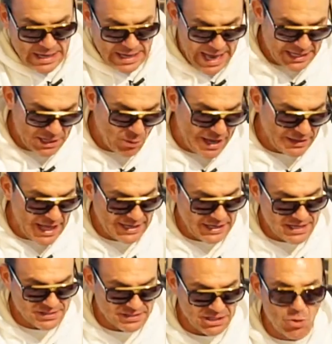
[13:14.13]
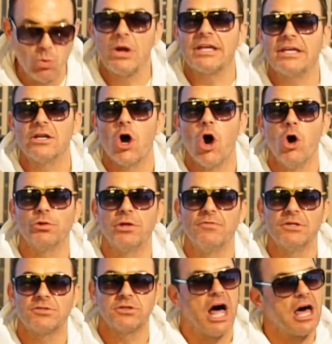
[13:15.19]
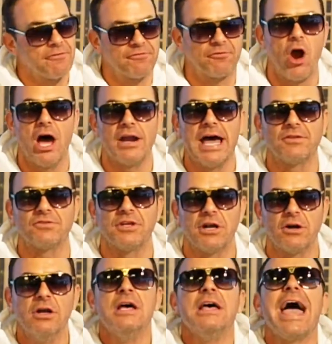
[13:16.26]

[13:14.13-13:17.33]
Anyway, like I said, you want to get a hold of us, a lot of fraud out there,